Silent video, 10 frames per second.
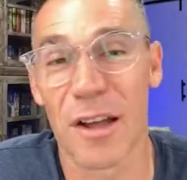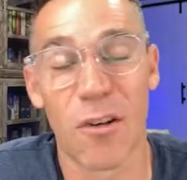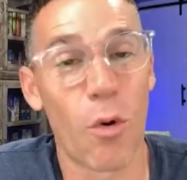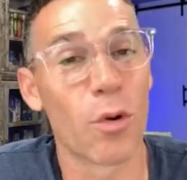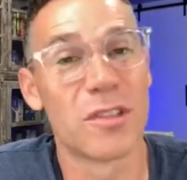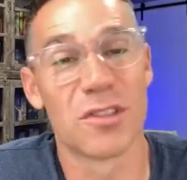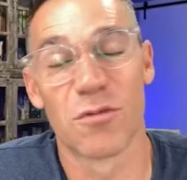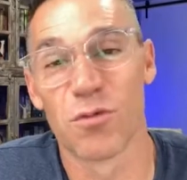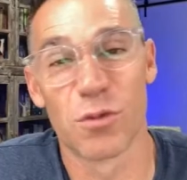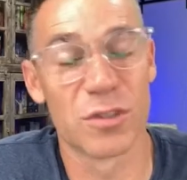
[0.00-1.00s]
according to the
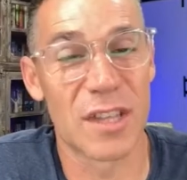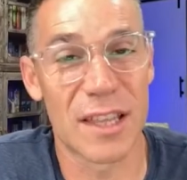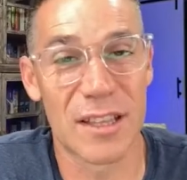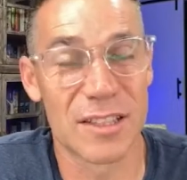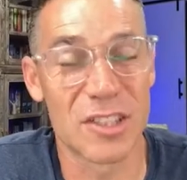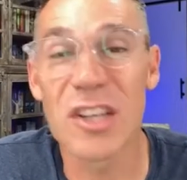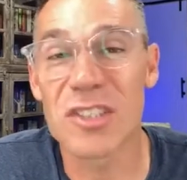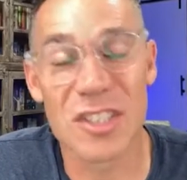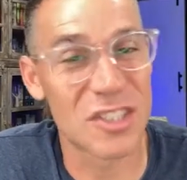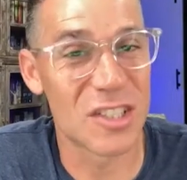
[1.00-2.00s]
rules, like that
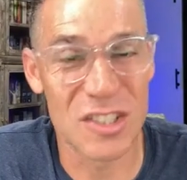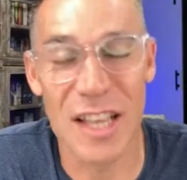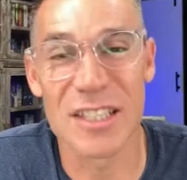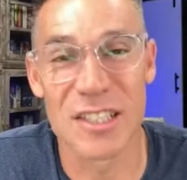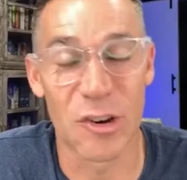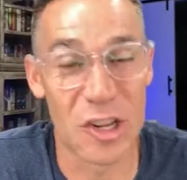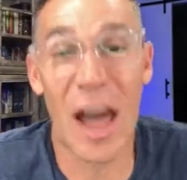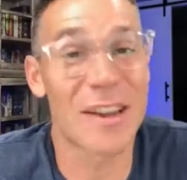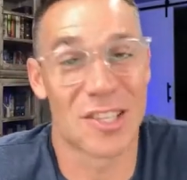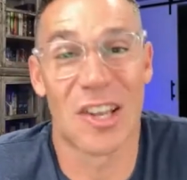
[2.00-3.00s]
justice is necessary.
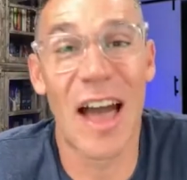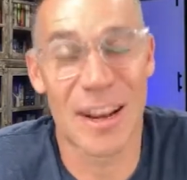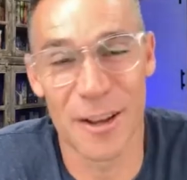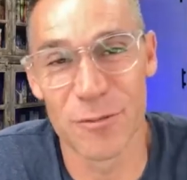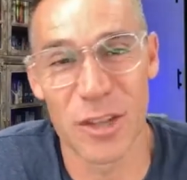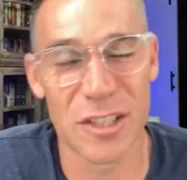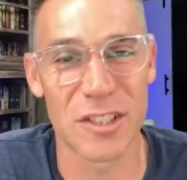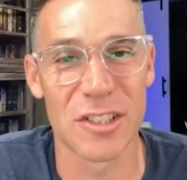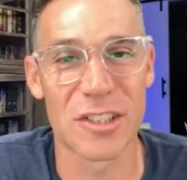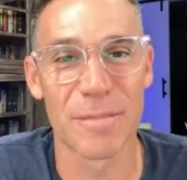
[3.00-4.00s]
God is a God of
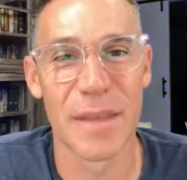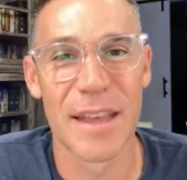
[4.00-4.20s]
justice.